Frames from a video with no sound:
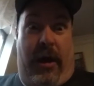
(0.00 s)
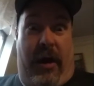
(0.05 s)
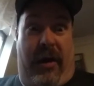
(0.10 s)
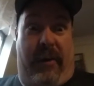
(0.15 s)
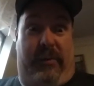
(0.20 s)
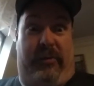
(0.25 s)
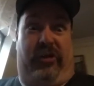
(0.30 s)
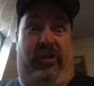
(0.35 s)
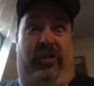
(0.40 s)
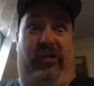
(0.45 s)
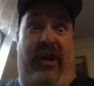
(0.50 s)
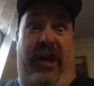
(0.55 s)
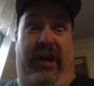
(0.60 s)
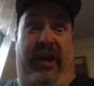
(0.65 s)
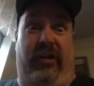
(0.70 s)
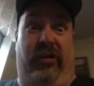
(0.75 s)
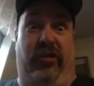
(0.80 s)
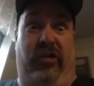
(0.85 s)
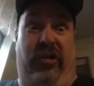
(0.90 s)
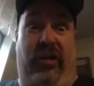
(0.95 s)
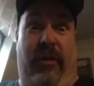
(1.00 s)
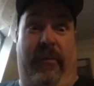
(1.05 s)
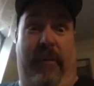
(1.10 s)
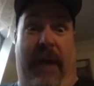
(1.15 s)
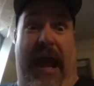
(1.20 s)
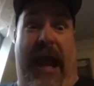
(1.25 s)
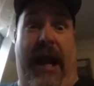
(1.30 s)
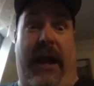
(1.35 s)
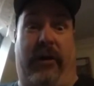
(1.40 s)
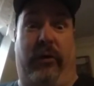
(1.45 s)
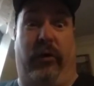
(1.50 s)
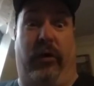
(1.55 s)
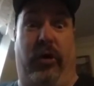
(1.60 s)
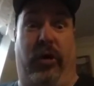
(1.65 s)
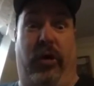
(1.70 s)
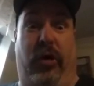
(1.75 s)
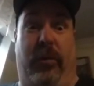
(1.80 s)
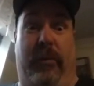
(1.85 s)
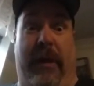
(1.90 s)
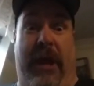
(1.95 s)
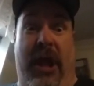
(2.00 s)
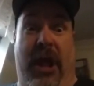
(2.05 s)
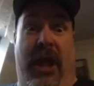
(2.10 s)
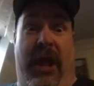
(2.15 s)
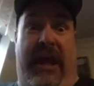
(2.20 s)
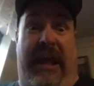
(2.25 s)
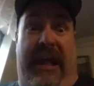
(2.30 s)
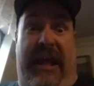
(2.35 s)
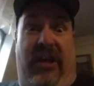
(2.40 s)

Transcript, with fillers: Upstairs in the back